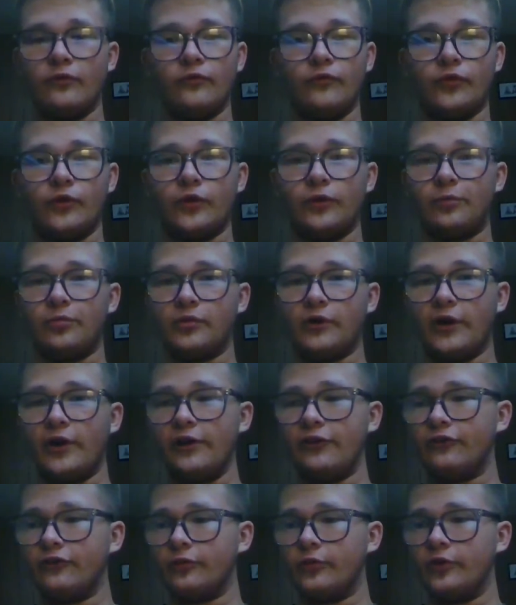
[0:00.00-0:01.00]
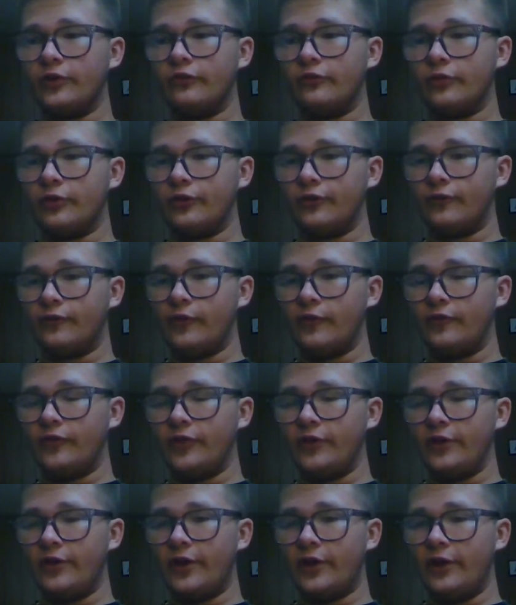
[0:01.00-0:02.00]
for the price, which was
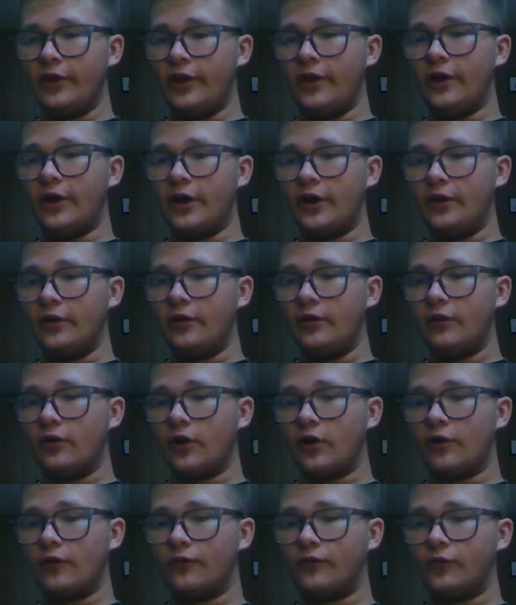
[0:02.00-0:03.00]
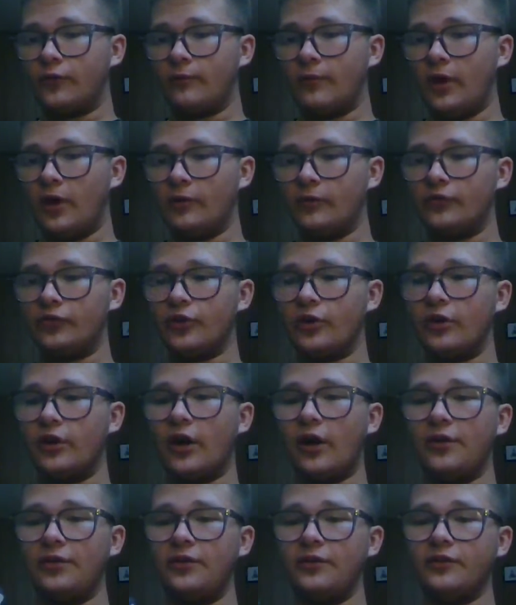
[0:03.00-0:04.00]
fifteen ninety nine uh, from Amazon,
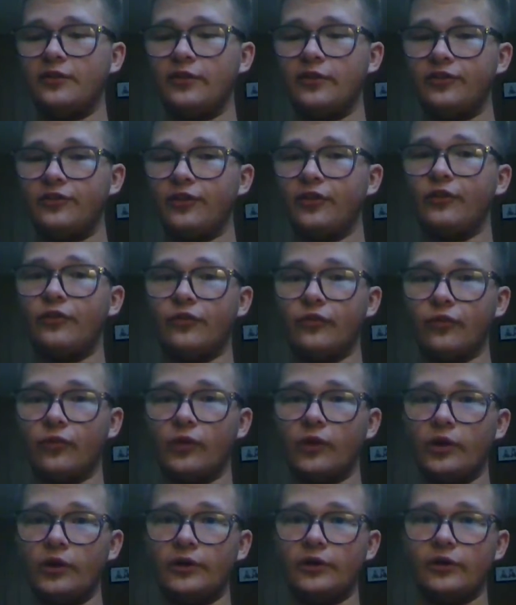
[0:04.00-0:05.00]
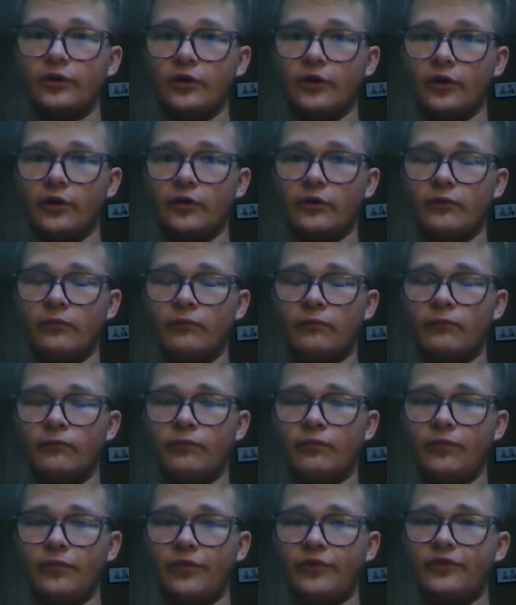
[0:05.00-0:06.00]
I think this is really good.
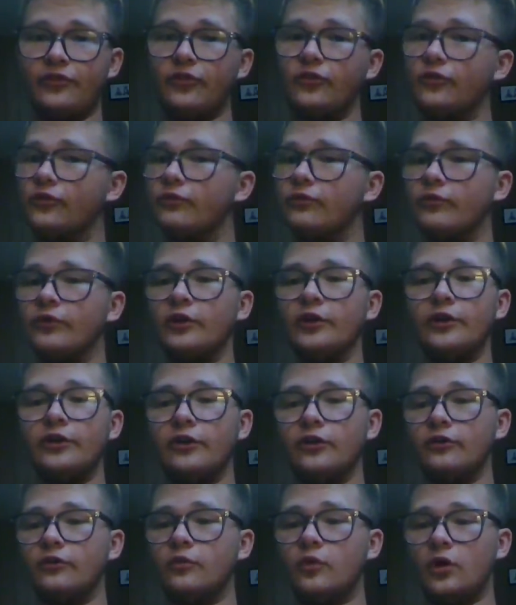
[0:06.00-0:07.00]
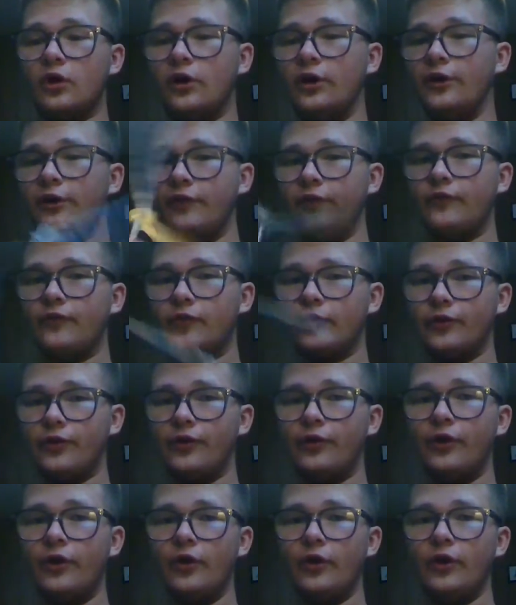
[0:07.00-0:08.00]
This is really good quality
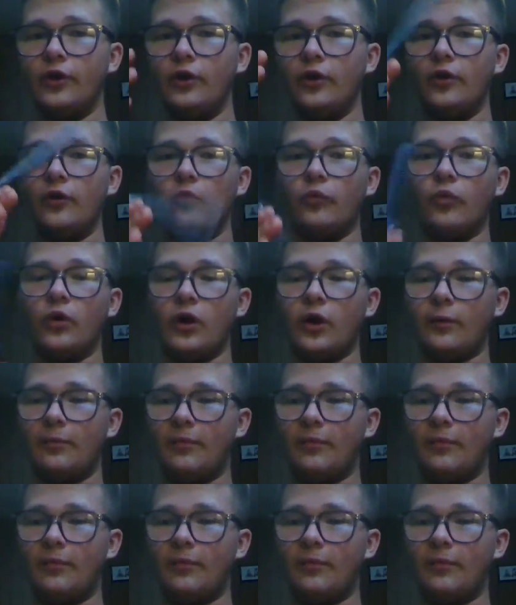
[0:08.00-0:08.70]
for what I